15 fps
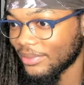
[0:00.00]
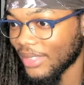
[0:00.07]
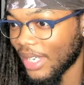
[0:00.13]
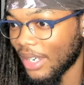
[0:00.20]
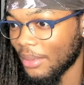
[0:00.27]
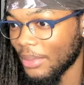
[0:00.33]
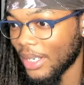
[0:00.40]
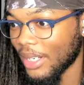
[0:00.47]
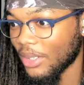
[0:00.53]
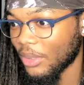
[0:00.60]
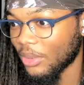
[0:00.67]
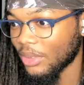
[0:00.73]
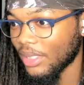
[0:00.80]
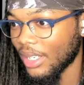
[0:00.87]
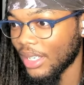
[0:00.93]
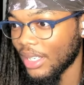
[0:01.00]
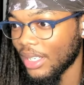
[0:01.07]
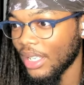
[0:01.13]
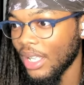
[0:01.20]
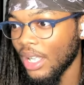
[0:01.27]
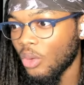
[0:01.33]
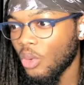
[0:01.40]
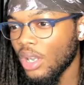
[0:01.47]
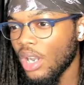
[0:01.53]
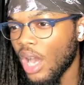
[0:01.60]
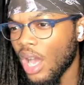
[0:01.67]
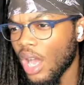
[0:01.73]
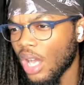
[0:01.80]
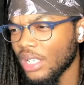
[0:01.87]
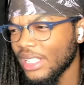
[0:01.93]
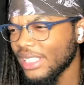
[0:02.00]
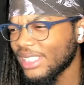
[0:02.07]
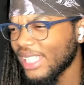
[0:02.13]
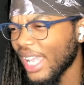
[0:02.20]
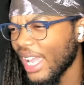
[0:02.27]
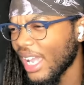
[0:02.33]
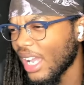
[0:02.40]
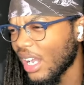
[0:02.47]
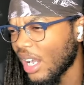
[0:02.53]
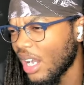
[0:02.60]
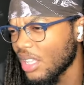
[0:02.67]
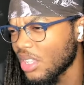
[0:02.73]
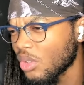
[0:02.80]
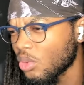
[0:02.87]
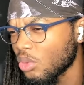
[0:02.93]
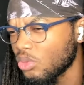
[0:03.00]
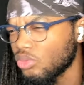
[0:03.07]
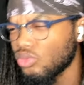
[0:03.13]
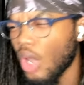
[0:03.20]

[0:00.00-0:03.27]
I'm not gonna lie. Well, nah, this that other.